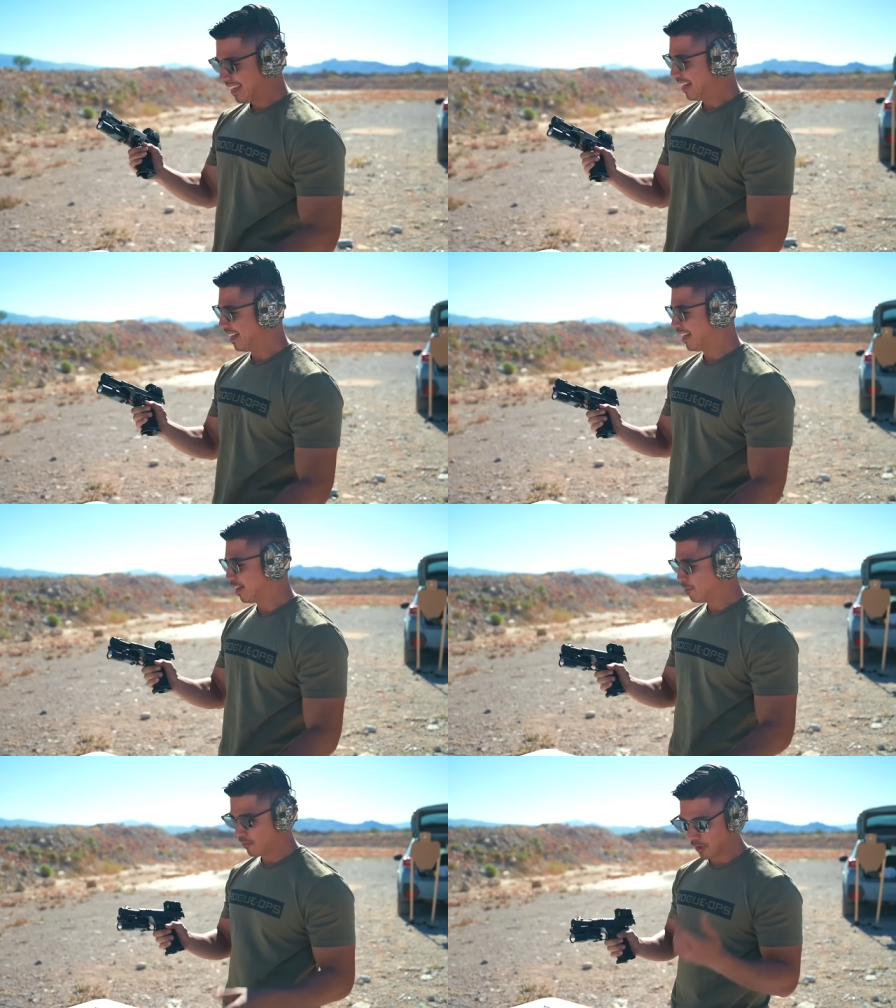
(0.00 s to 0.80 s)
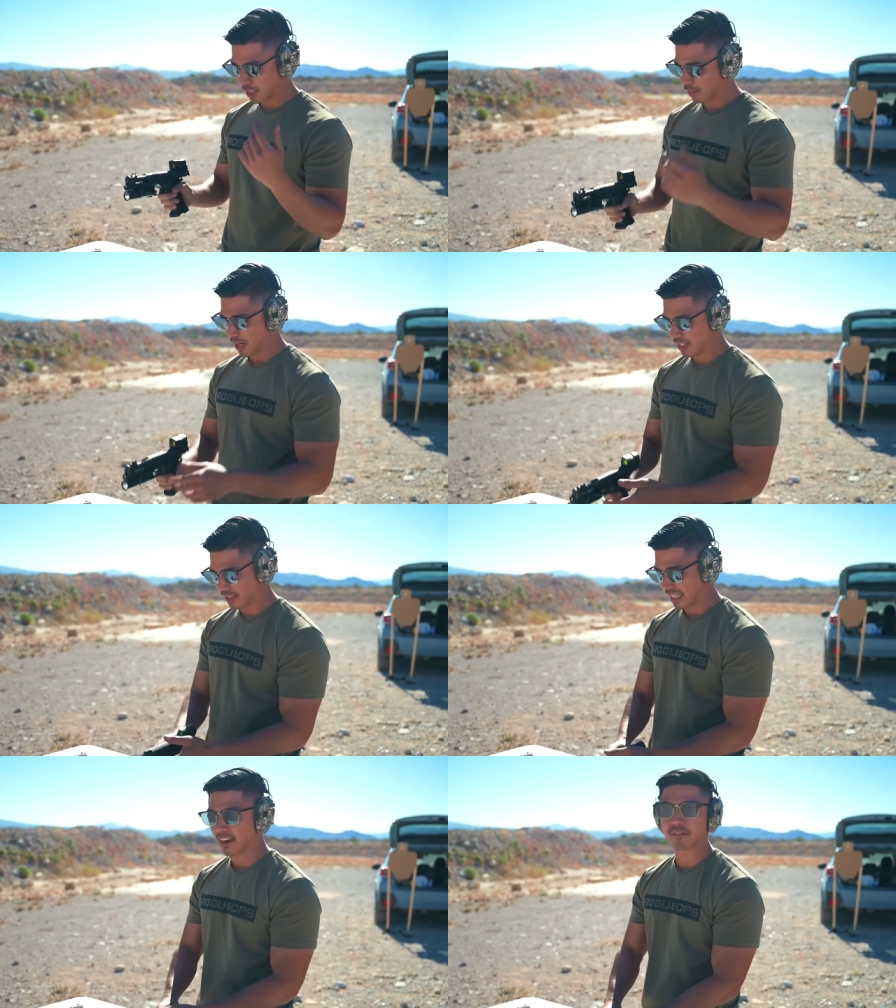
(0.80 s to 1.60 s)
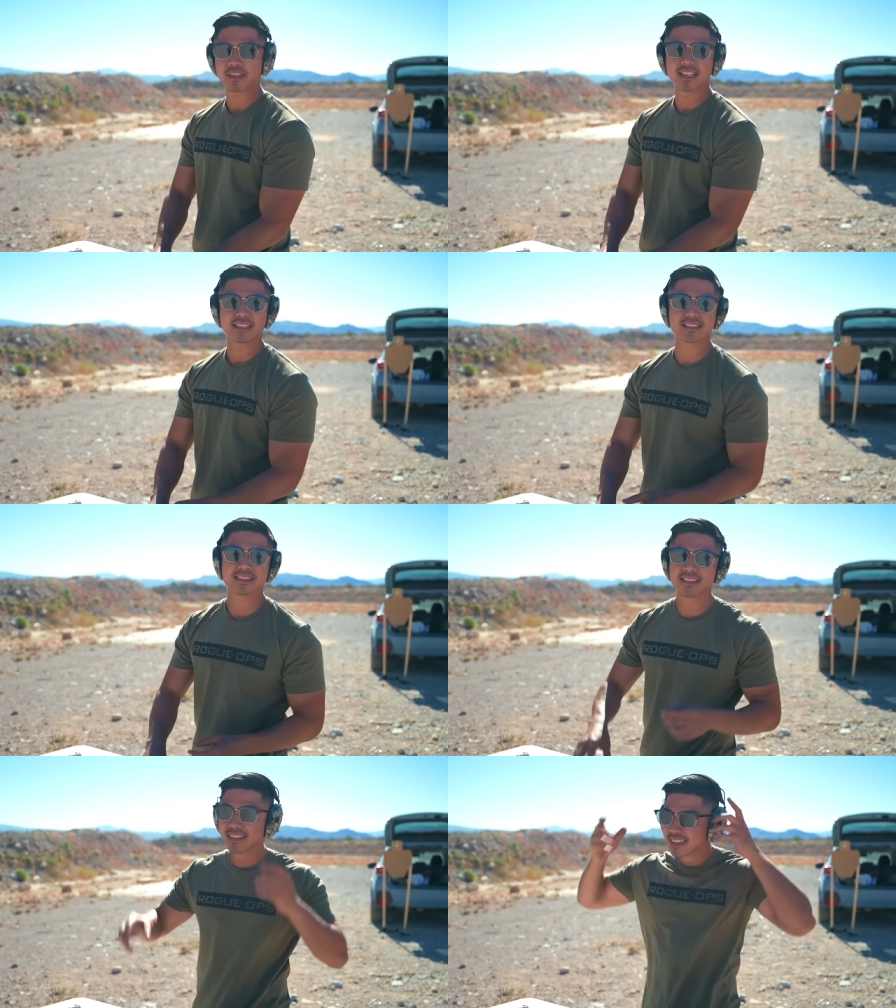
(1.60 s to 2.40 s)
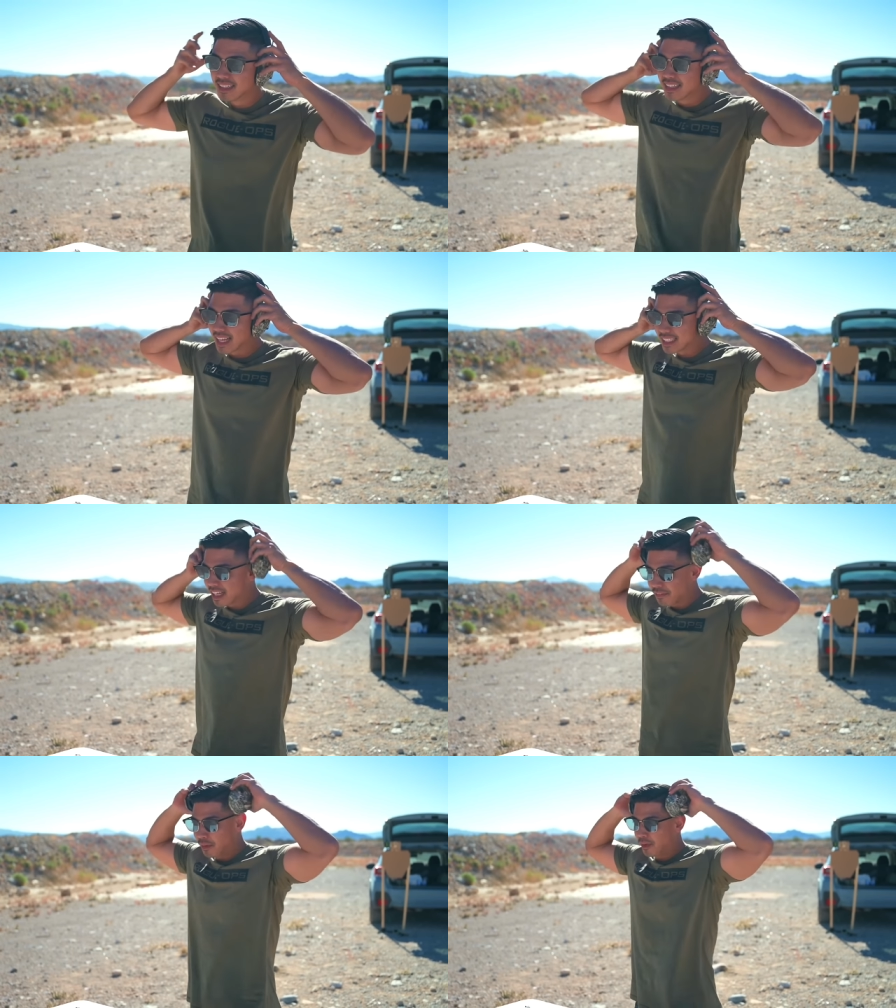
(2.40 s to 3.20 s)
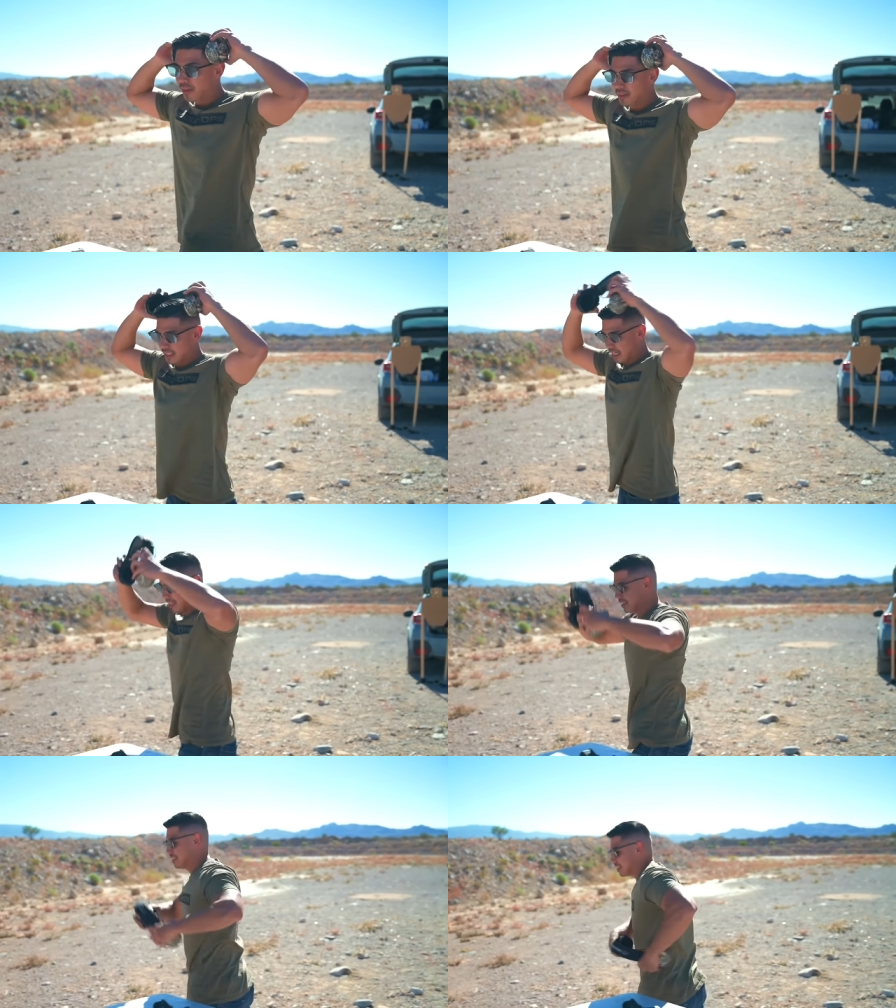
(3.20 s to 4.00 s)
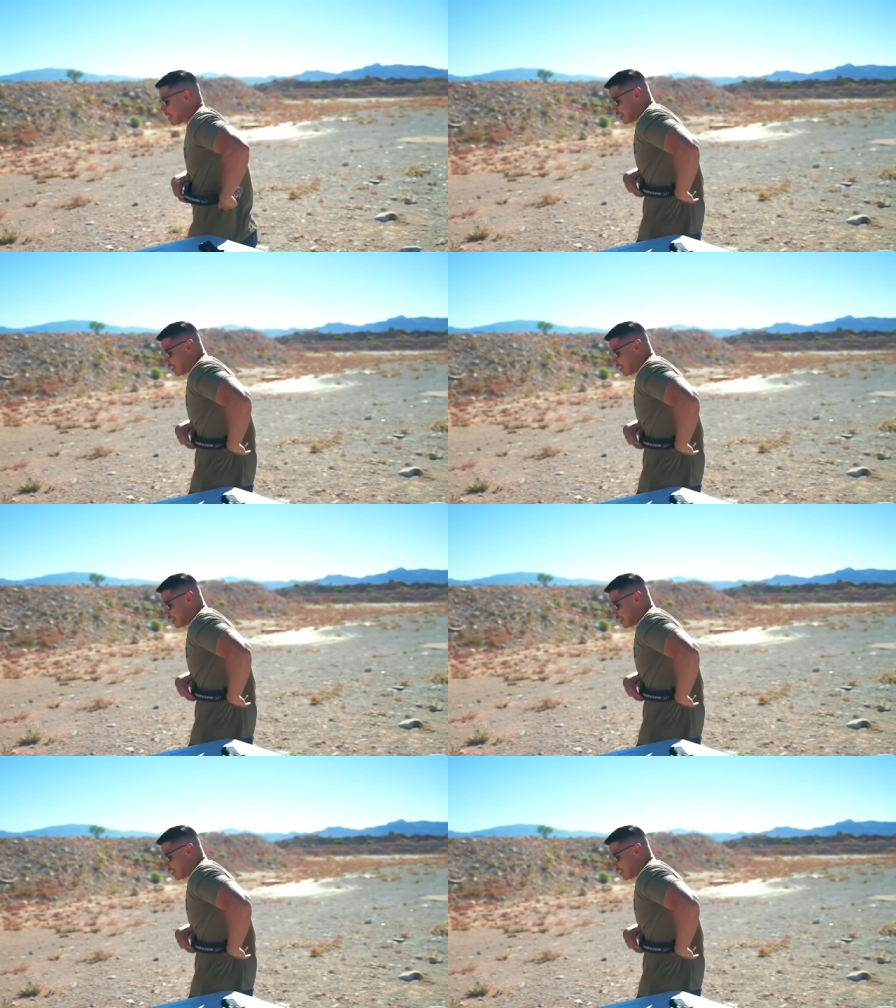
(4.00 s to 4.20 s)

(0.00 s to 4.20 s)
Uh, first impressions, effortless. That's definitely one of those guns.